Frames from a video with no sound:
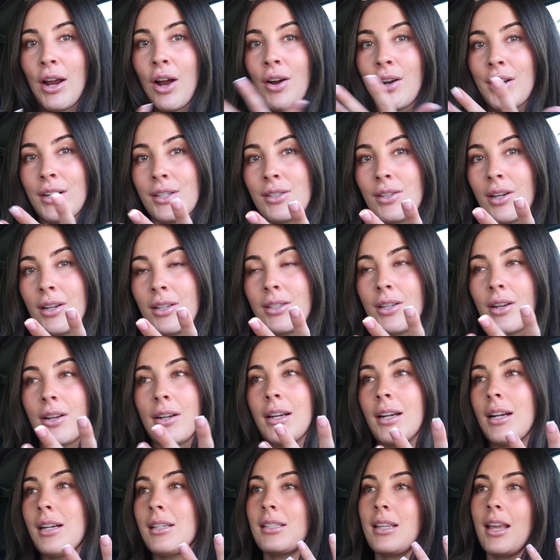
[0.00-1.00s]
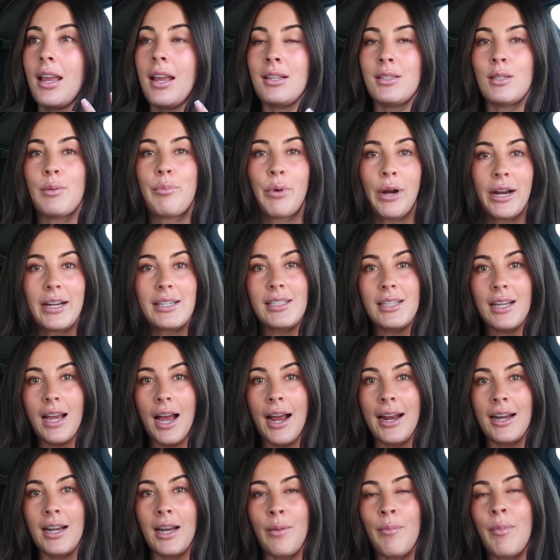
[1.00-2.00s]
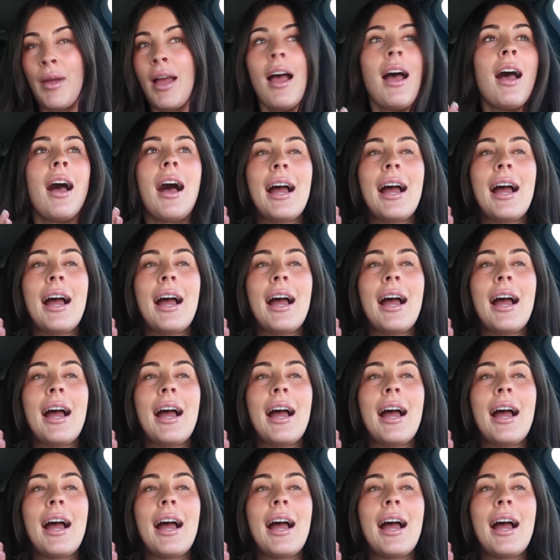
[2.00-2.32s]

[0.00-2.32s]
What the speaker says: honest thoughts on it, because it is a pricey item.